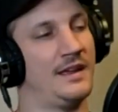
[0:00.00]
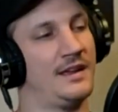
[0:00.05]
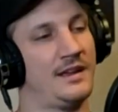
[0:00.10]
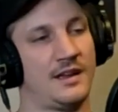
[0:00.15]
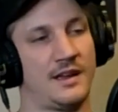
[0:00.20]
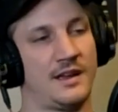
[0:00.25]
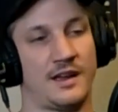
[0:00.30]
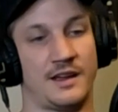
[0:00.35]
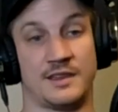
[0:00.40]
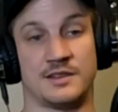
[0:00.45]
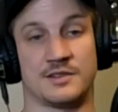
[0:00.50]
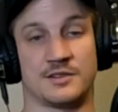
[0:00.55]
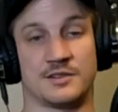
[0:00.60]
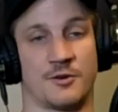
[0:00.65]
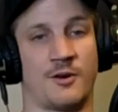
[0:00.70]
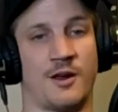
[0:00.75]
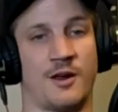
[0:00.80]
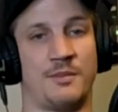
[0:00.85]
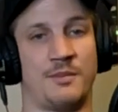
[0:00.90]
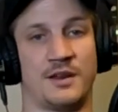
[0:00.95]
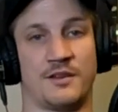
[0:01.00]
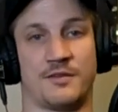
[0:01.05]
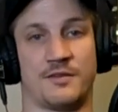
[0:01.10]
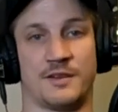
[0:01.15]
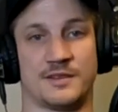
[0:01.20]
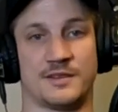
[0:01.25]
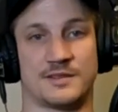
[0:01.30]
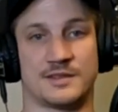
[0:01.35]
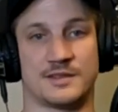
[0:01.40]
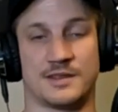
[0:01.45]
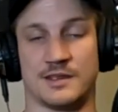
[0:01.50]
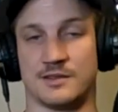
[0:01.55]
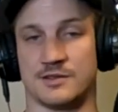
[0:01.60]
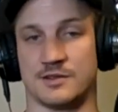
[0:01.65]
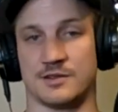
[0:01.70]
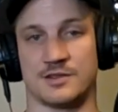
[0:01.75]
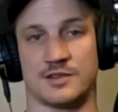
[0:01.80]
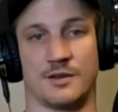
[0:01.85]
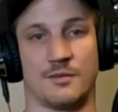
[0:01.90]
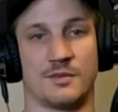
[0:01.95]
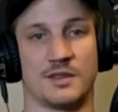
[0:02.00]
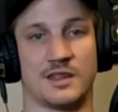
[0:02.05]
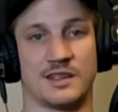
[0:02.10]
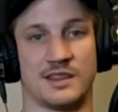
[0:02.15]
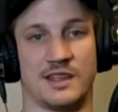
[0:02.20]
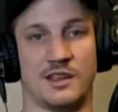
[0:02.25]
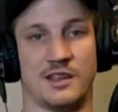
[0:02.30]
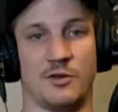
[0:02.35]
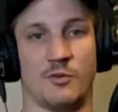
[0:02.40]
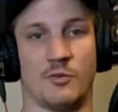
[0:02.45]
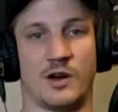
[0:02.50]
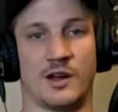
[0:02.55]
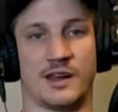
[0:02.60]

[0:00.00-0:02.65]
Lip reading: And these are great benefits. These are something that you want